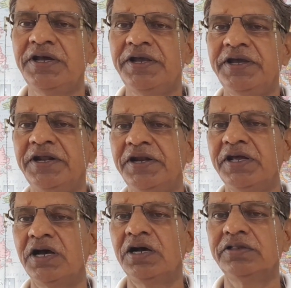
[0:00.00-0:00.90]
In
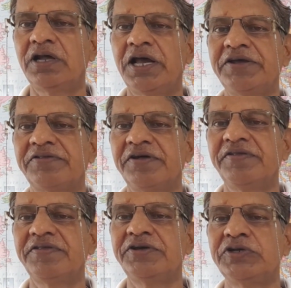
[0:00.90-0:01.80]
India, the
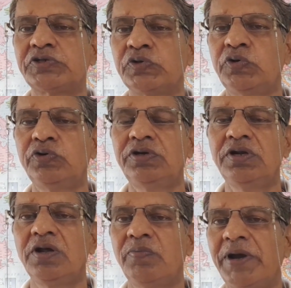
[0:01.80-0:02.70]
license is issued
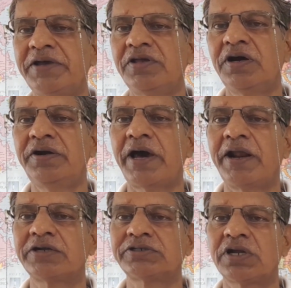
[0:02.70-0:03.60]
by the
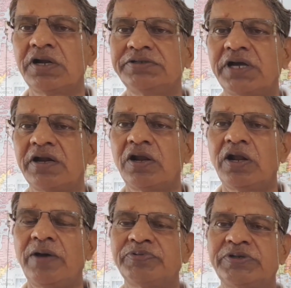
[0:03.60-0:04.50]
Director General
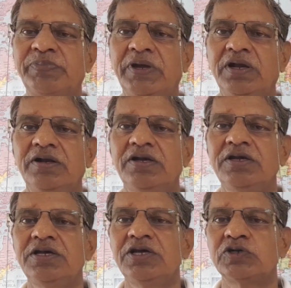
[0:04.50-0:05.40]
of Shipping.
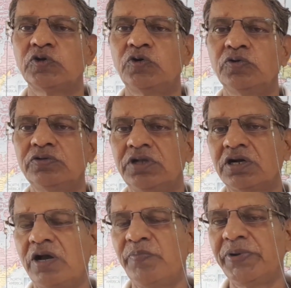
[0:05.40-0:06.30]
So the
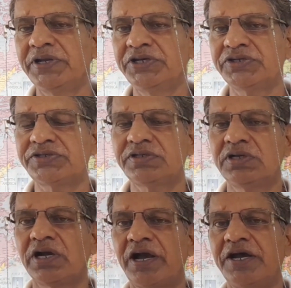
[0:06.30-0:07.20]
companies
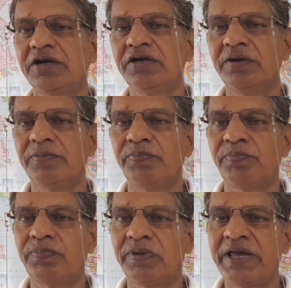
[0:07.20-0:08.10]
can
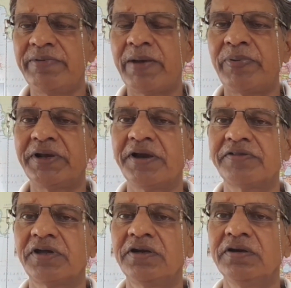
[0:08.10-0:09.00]
give
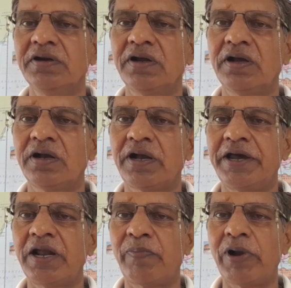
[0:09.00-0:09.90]
application,
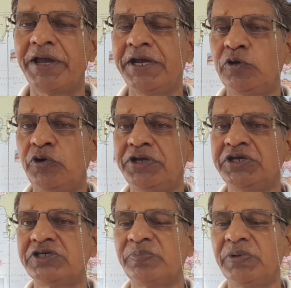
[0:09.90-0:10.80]
can apply to
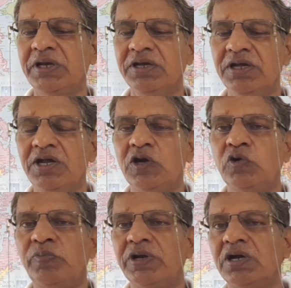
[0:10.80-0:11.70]
DG Shipping
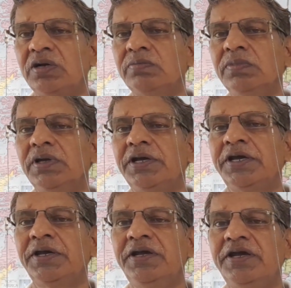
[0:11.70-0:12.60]
to become
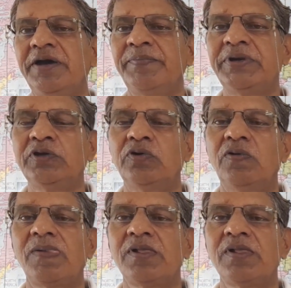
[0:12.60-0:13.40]
a MTO.